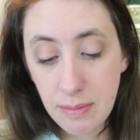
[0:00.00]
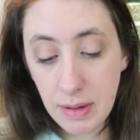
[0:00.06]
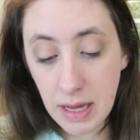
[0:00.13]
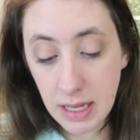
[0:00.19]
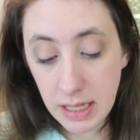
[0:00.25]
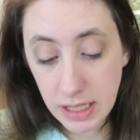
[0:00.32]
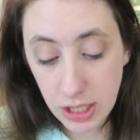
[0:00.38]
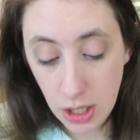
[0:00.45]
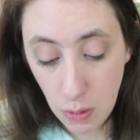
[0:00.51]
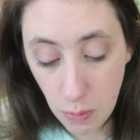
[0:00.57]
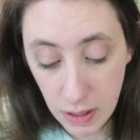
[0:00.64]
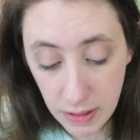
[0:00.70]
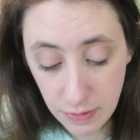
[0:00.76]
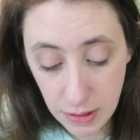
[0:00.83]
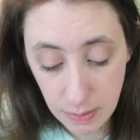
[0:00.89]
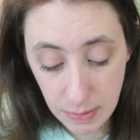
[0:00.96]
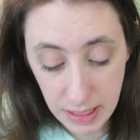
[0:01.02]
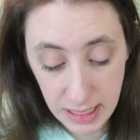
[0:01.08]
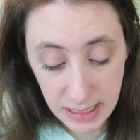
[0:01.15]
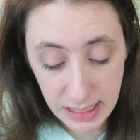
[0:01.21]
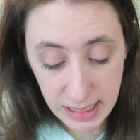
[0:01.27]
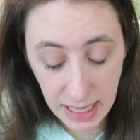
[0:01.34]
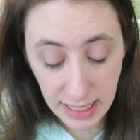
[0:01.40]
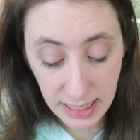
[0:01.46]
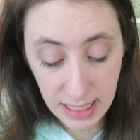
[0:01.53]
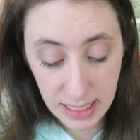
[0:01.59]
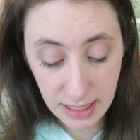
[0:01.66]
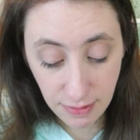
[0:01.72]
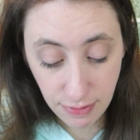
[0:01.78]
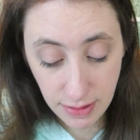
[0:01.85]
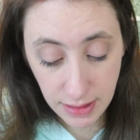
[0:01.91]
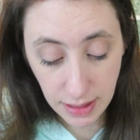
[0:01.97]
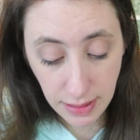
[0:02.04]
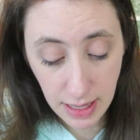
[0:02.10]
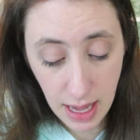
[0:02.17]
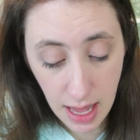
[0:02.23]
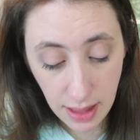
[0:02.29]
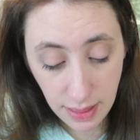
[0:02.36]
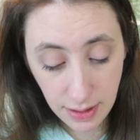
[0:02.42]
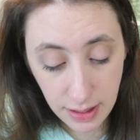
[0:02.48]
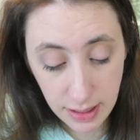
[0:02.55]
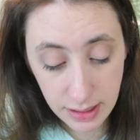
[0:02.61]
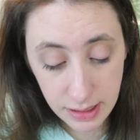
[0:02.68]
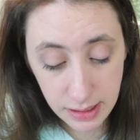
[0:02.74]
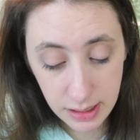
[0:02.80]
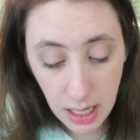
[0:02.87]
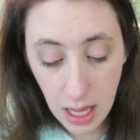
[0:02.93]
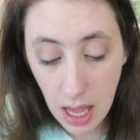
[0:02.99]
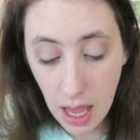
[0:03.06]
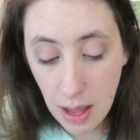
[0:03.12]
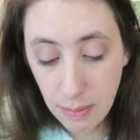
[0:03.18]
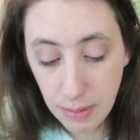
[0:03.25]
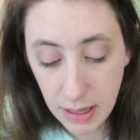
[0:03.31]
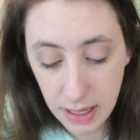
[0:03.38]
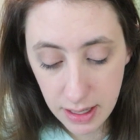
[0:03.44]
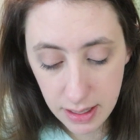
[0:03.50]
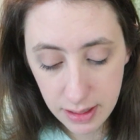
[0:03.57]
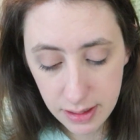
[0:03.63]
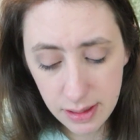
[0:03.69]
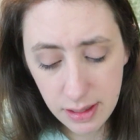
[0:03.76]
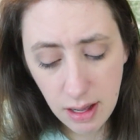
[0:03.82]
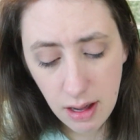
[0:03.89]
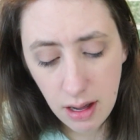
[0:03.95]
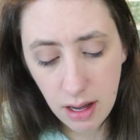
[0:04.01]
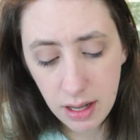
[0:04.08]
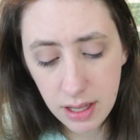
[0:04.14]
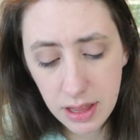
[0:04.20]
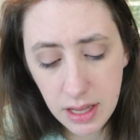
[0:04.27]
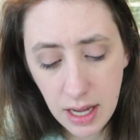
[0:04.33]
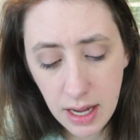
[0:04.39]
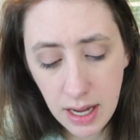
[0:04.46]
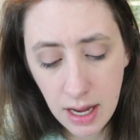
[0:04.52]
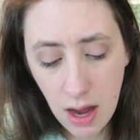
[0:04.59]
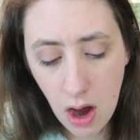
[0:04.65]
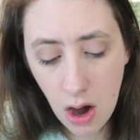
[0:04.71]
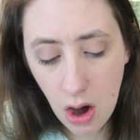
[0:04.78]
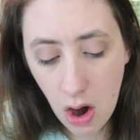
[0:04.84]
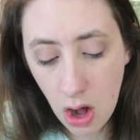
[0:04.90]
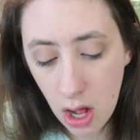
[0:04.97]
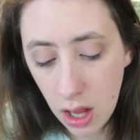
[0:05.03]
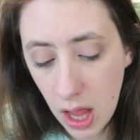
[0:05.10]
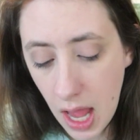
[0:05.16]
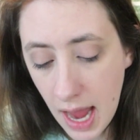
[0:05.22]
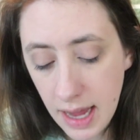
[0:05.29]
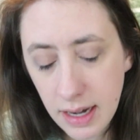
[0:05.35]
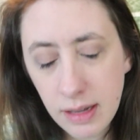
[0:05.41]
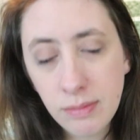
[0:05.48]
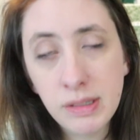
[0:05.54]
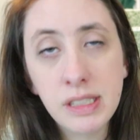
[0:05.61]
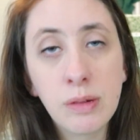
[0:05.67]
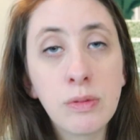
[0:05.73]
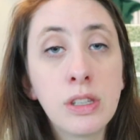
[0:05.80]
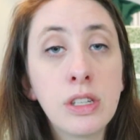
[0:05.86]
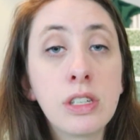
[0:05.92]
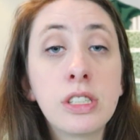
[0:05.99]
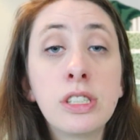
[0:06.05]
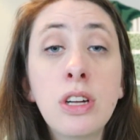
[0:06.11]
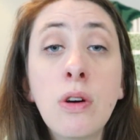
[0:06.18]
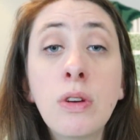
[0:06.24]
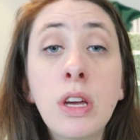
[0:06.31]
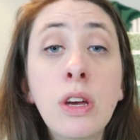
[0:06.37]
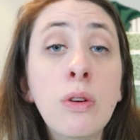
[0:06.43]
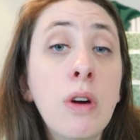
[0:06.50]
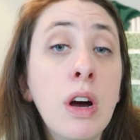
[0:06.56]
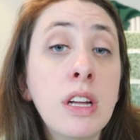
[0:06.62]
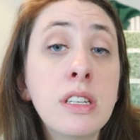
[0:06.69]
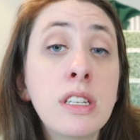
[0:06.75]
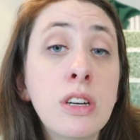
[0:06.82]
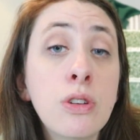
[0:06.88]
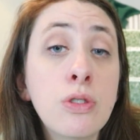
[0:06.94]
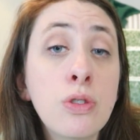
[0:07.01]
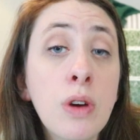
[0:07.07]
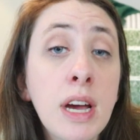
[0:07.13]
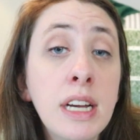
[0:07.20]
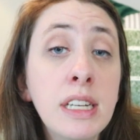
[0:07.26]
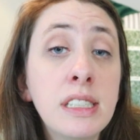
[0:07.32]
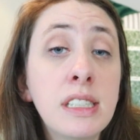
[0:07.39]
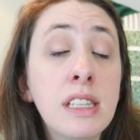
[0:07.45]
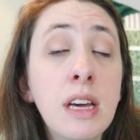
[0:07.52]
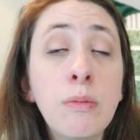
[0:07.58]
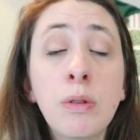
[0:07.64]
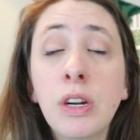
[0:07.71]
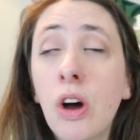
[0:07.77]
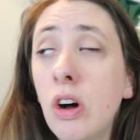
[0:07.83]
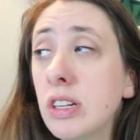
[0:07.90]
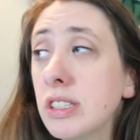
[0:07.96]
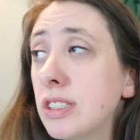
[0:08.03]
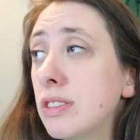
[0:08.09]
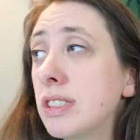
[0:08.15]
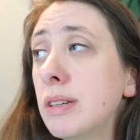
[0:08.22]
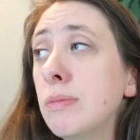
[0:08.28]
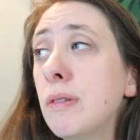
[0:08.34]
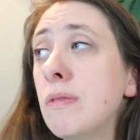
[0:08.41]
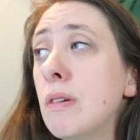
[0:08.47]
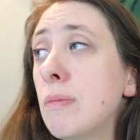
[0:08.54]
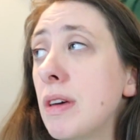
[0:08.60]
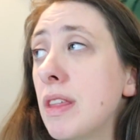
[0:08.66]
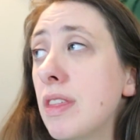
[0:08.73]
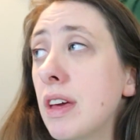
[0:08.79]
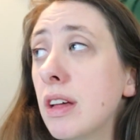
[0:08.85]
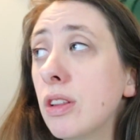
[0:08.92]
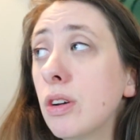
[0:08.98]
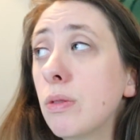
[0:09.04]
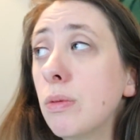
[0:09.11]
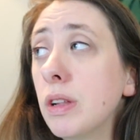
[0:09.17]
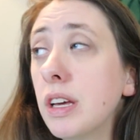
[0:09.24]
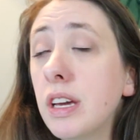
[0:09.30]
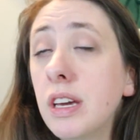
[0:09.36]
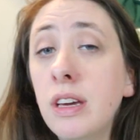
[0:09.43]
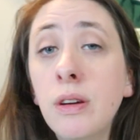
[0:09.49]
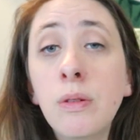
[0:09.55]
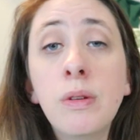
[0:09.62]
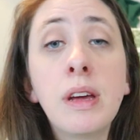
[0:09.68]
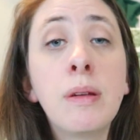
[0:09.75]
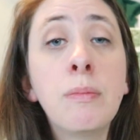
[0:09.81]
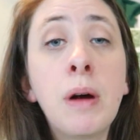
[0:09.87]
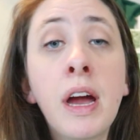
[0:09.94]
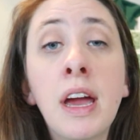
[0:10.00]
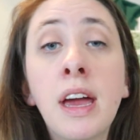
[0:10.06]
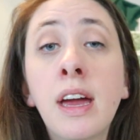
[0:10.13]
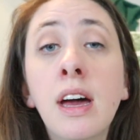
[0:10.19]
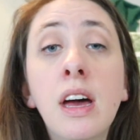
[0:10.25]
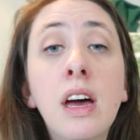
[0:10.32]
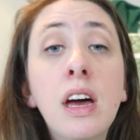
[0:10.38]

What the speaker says: But so one of them is slightly different than the others, but they are all items that would look so cute on tiered trays. They would also, some of them I think look really cute in my